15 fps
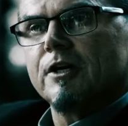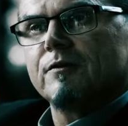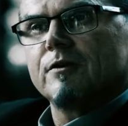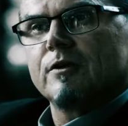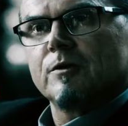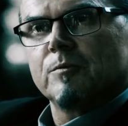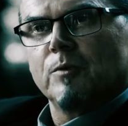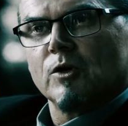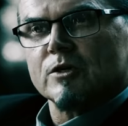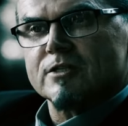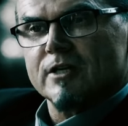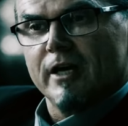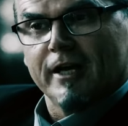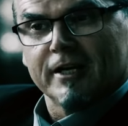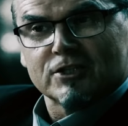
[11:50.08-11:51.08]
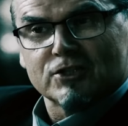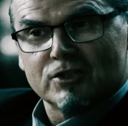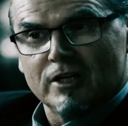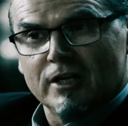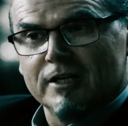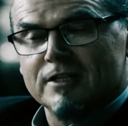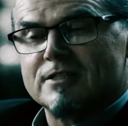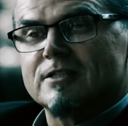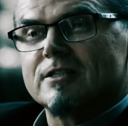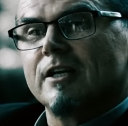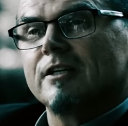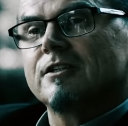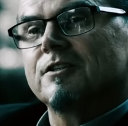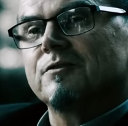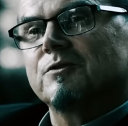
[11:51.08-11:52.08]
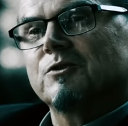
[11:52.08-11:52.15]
states that he only did this to change his death